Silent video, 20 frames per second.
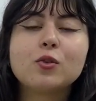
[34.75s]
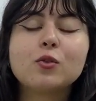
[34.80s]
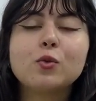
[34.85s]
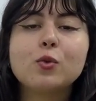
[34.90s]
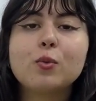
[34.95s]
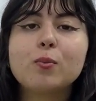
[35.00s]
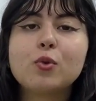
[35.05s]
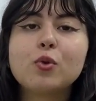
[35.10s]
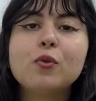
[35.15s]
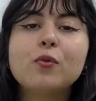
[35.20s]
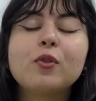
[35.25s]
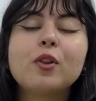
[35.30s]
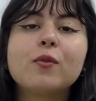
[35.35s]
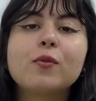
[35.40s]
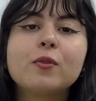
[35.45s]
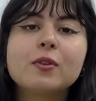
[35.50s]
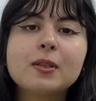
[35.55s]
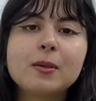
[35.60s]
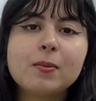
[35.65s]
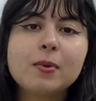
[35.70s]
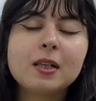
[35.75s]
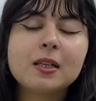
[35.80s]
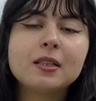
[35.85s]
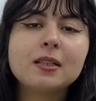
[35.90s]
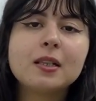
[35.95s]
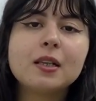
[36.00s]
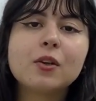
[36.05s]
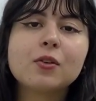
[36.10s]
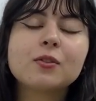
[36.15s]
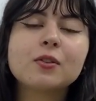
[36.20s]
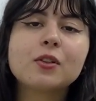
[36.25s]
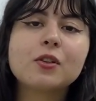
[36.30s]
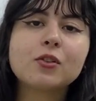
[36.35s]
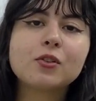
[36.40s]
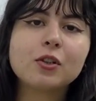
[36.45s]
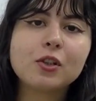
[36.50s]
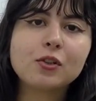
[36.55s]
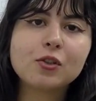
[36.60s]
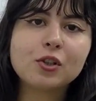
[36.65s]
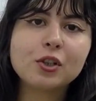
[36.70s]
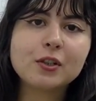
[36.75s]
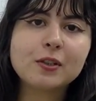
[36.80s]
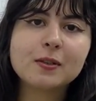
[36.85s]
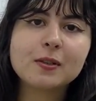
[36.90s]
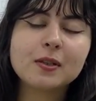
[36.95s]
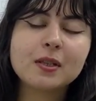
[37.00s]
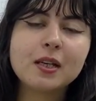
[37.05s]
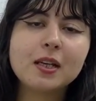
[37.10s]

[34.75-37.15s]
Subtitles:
to improve their visibility on search engine.